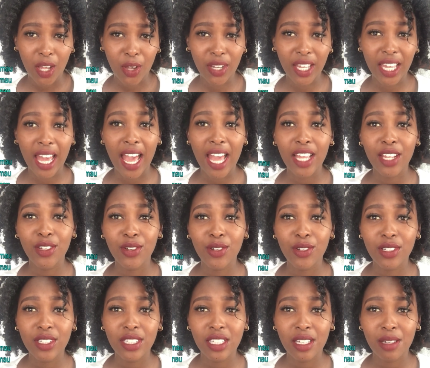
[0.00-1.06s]
Okay, I
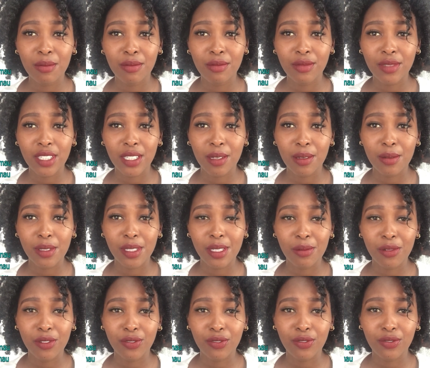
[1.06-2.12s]
know some
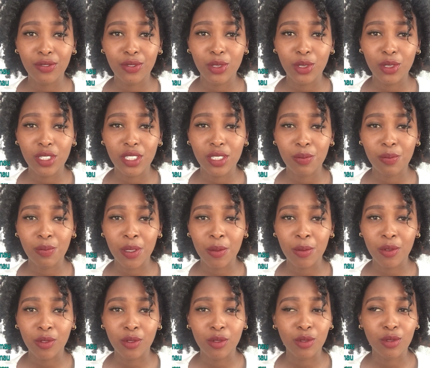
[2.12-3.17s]
of those
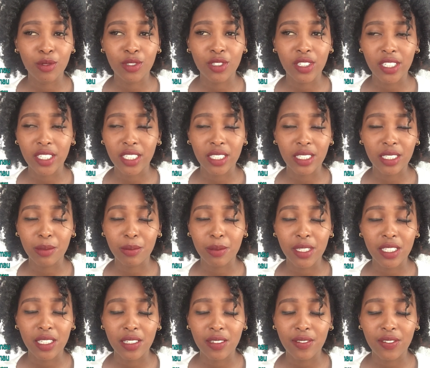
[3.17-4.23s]
people who dress
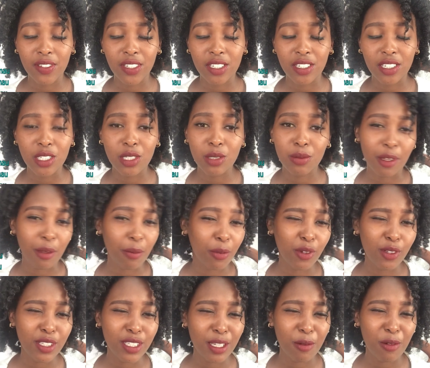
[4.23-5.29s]
expensive and rich
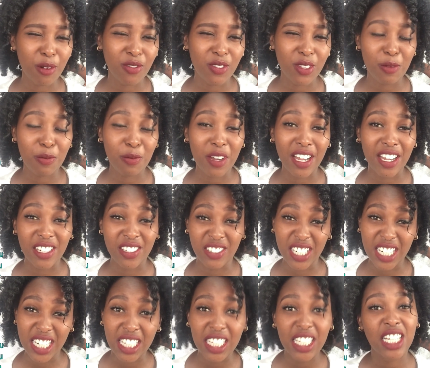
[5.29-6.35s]
people, some of them are
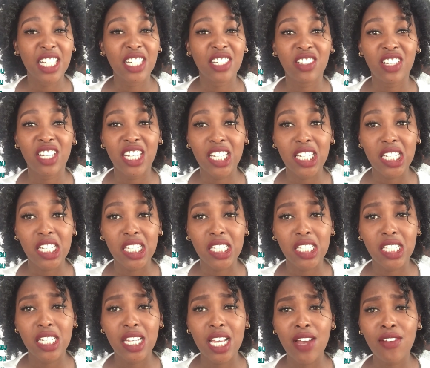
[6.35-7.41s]
really arrogant and
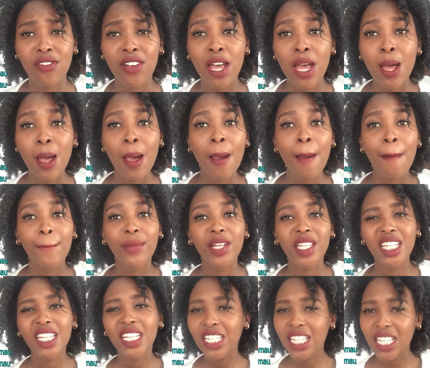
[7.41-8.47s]
stuff, but
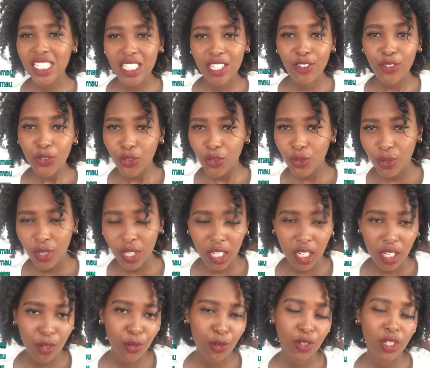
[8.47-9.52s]
then it doesn't do you
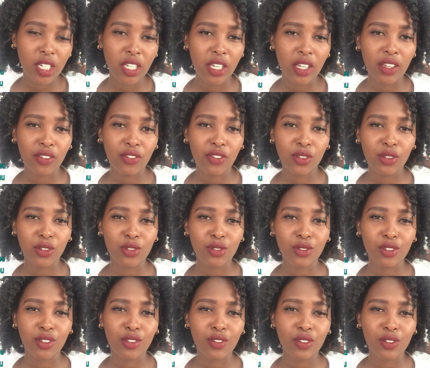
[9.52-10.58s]
any good if
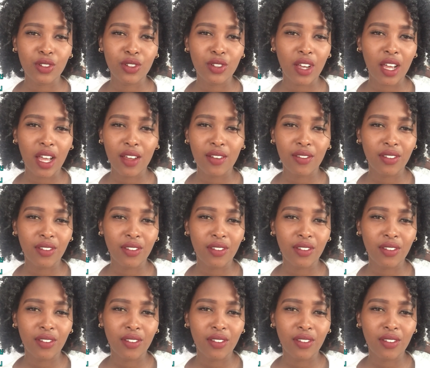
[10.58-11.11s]
you don't